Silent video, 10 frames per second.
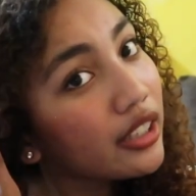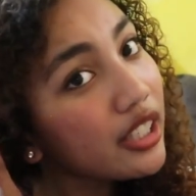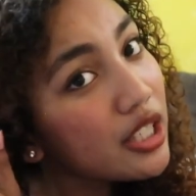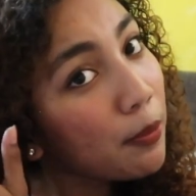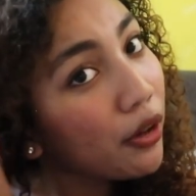
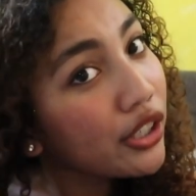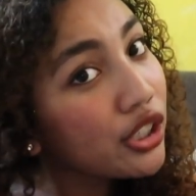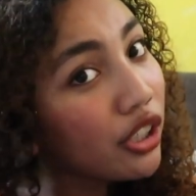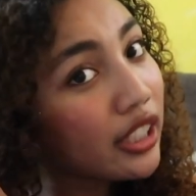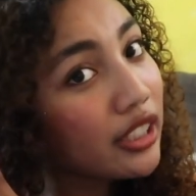This
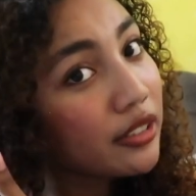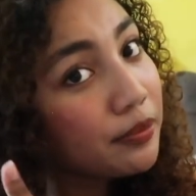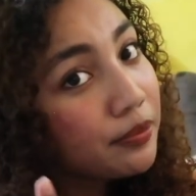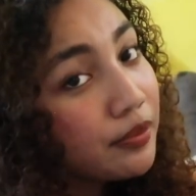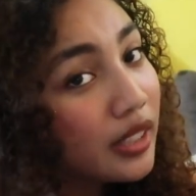portion,
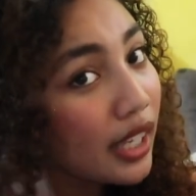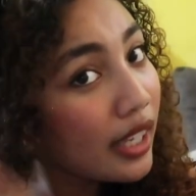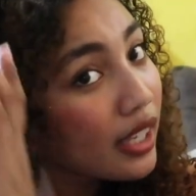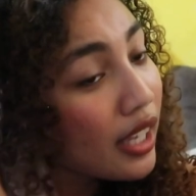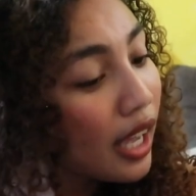okay?